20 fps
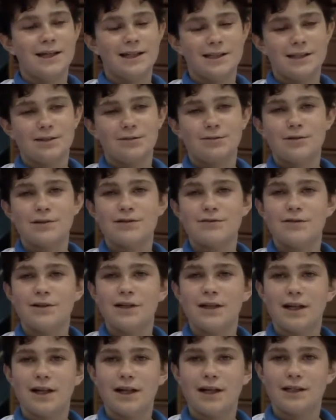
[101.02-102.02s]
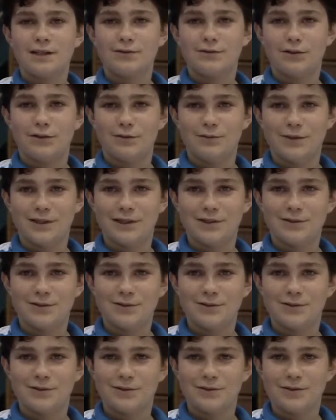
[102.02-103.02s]
and it was very hard for me
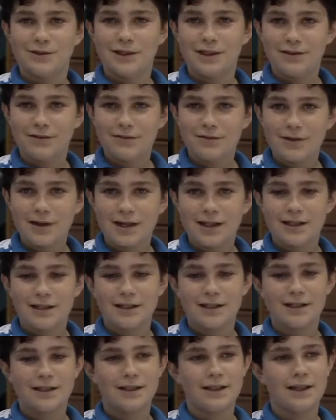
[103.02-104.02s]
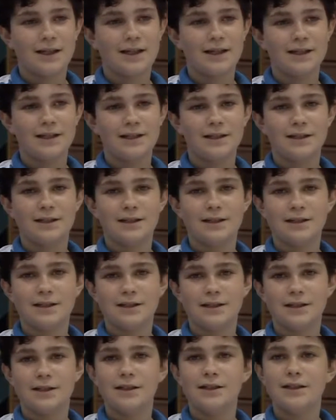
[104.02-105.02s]
to defend, and
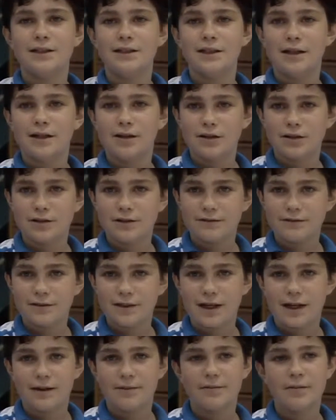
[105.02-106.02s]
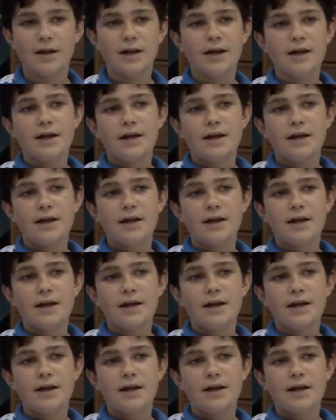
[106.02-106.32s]
I uh, needed a lot of time.